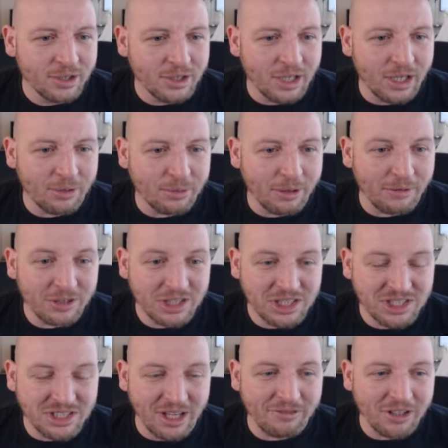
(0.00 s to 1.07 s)
We have a
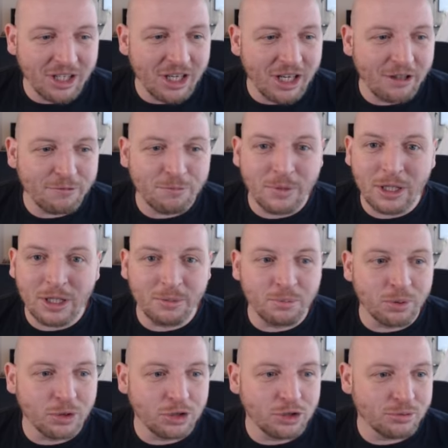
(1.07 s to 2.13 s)
7.5 million
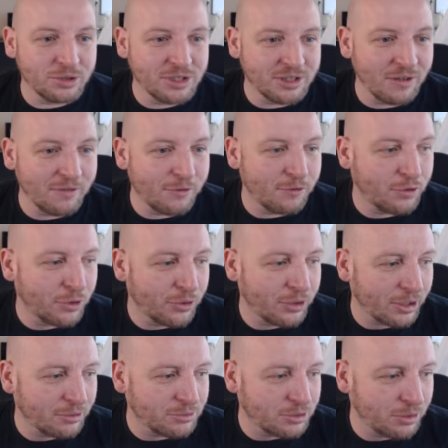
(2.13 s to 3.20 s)
budget with
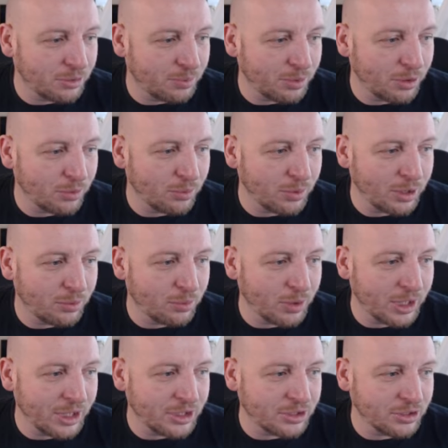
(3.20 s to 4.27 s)
74,000 per week
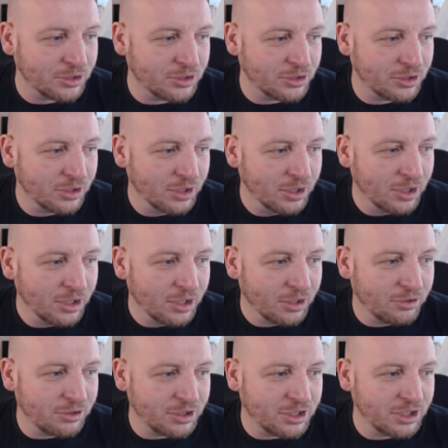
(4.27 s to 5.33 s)
wages.
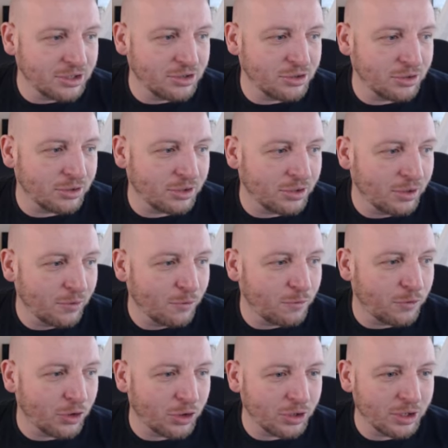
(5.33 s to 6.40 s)
Kristiansund
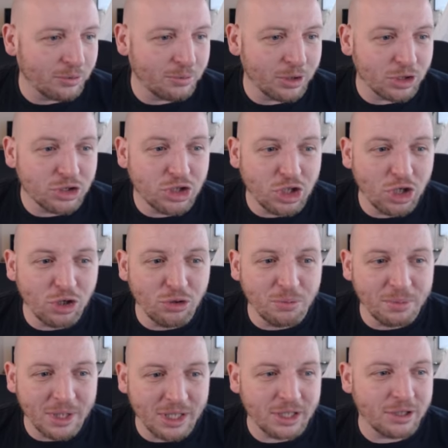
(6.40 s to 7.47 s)
falling. We've got 2
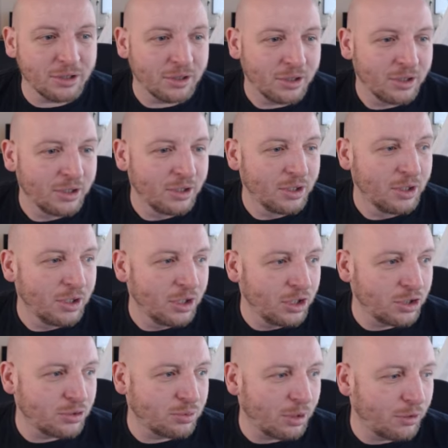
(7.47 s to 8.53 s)
million
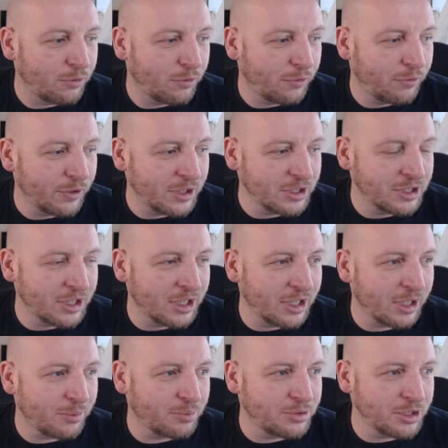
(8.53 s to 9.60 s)
as well for finishing in
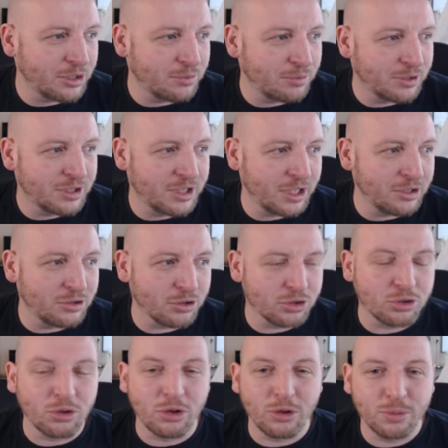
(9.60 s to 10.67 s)
that position, which sees us
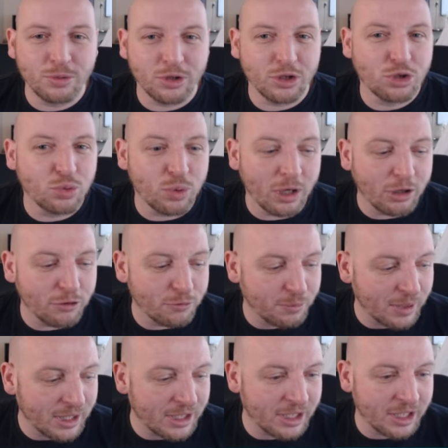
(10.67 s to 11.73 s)
go up to 12
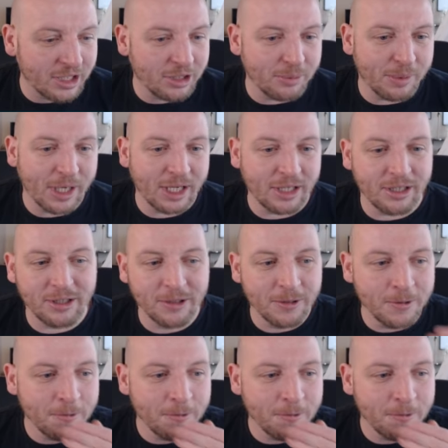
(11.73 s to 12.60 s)
million in the bank.